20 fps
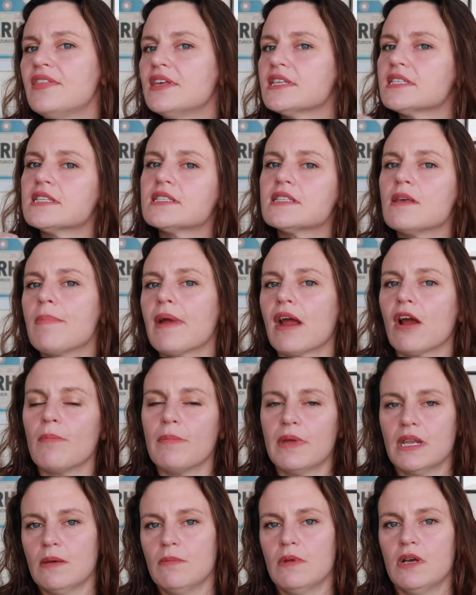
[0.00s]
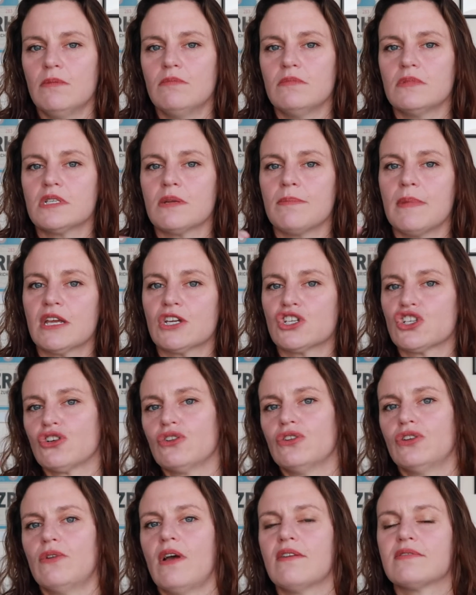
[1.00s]
this is the bare minimum to make
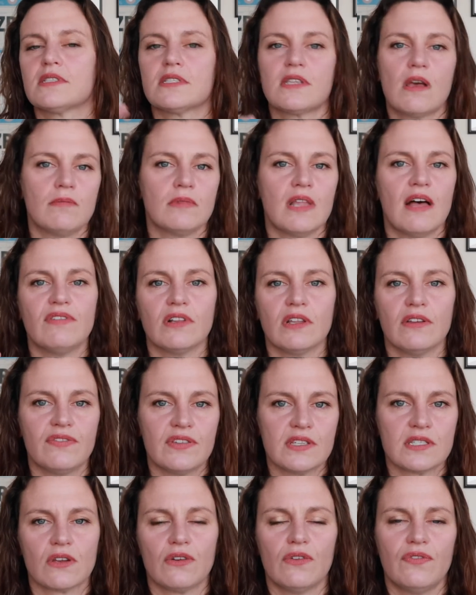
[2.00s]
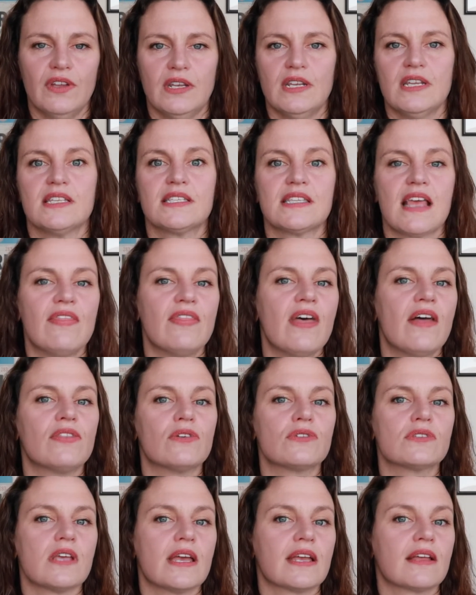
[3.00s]
sure you have some level of physical fitness. And then
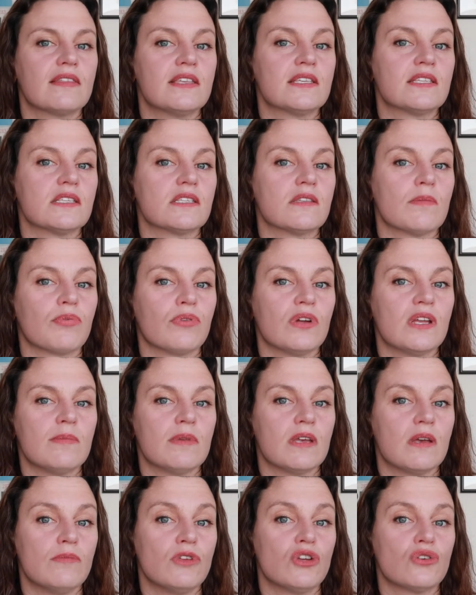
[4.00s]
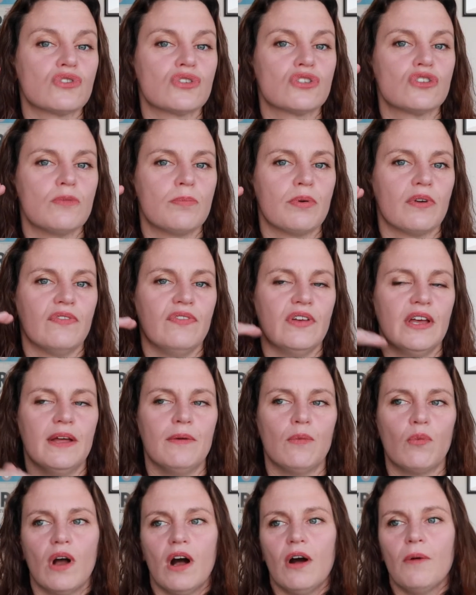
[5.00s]
there's like, this is the premium, you're super
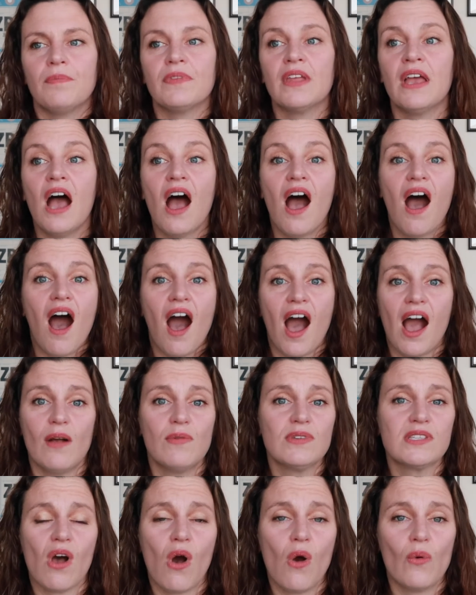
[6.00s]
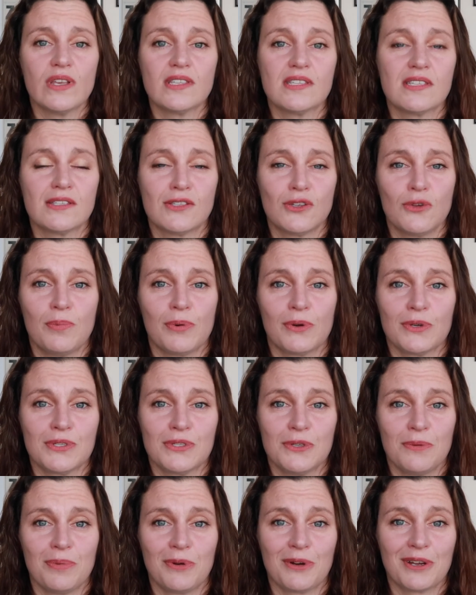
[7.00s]
fit. Well, I was always super,
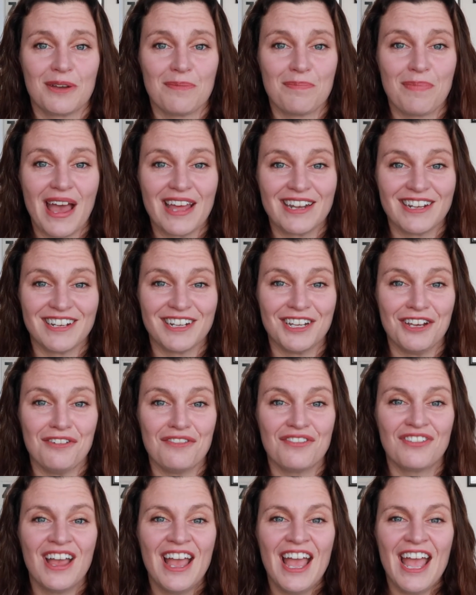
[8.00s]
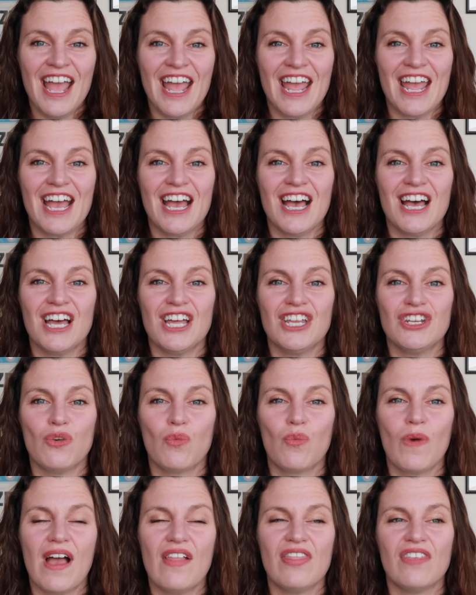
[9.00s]
super competitive.
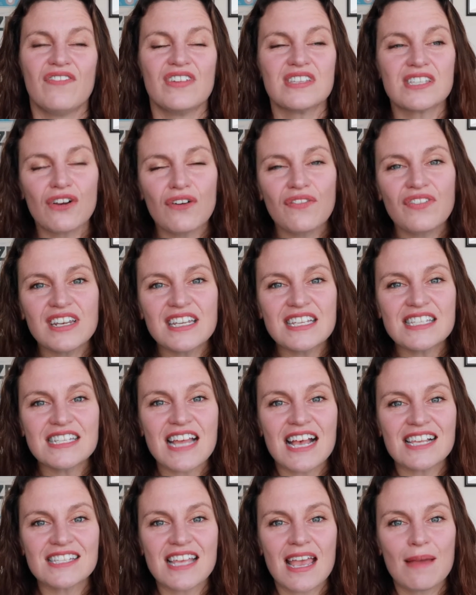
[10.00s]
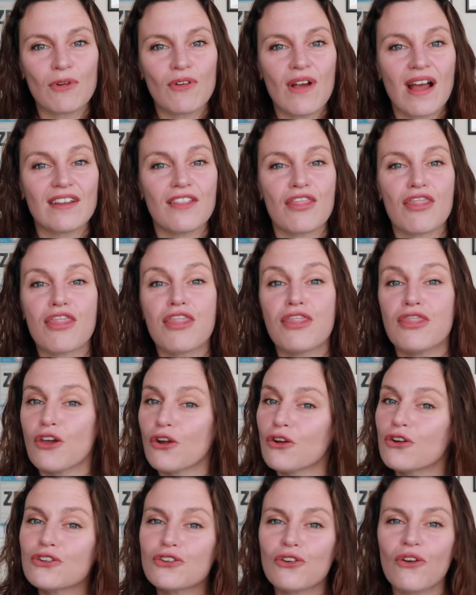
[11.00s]
And when the physical fitness test came around in
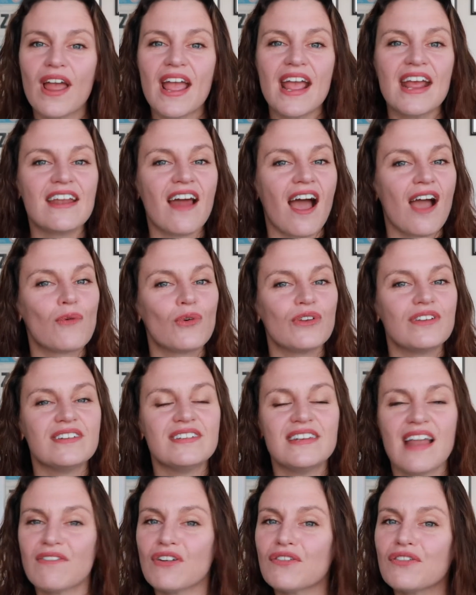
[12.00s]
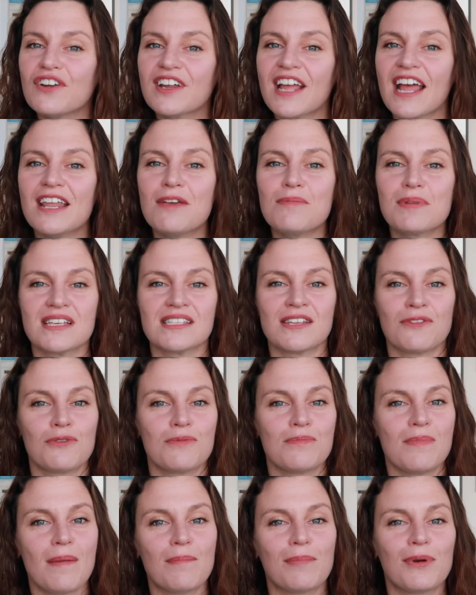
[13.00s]
third grade, I will never forget it because I
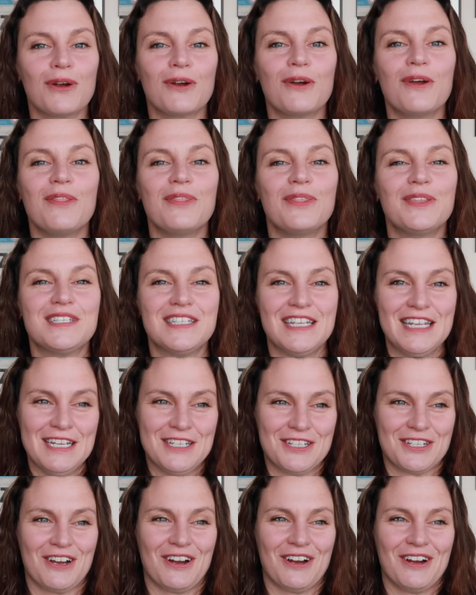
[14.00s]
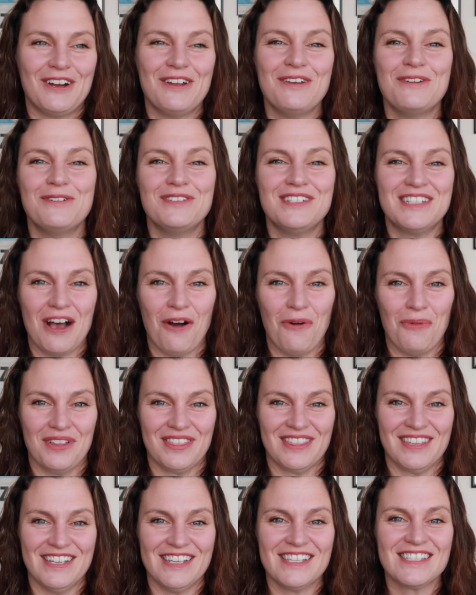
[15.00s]
remember the teacher who dealt
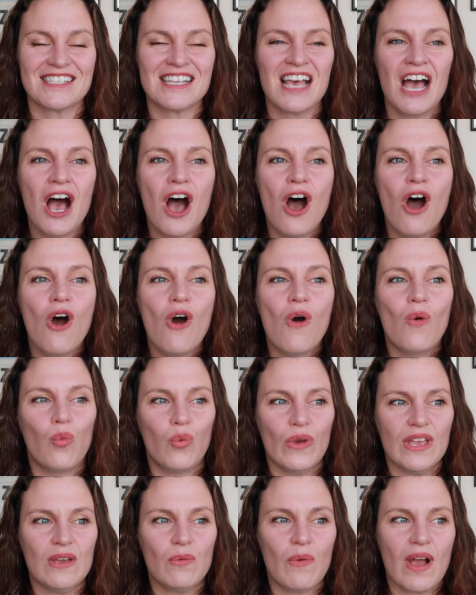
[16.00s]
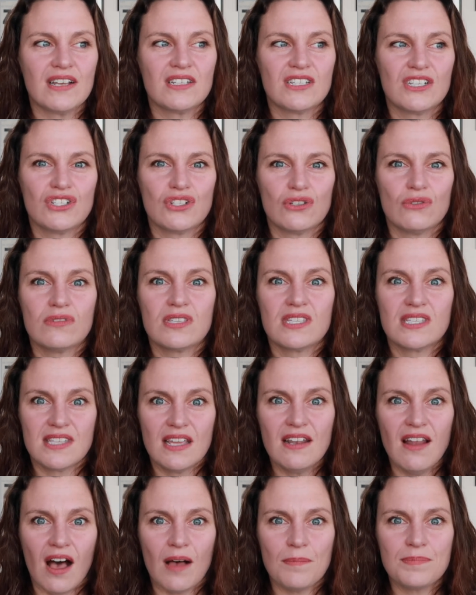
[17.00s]
with this. We went to do
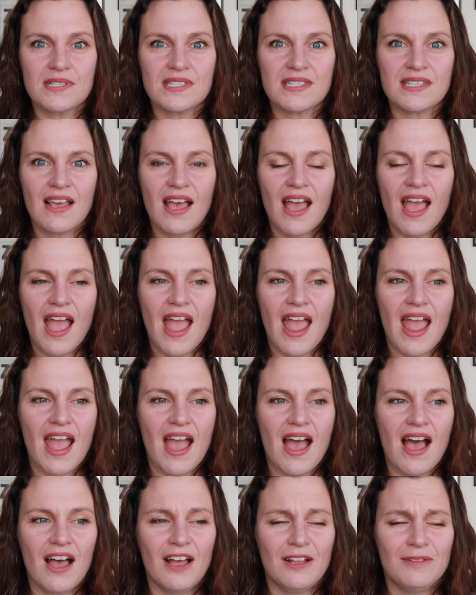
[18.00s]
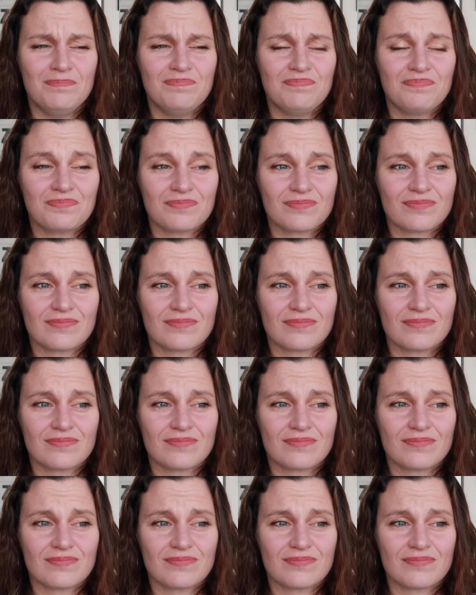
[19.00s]
sit-ups and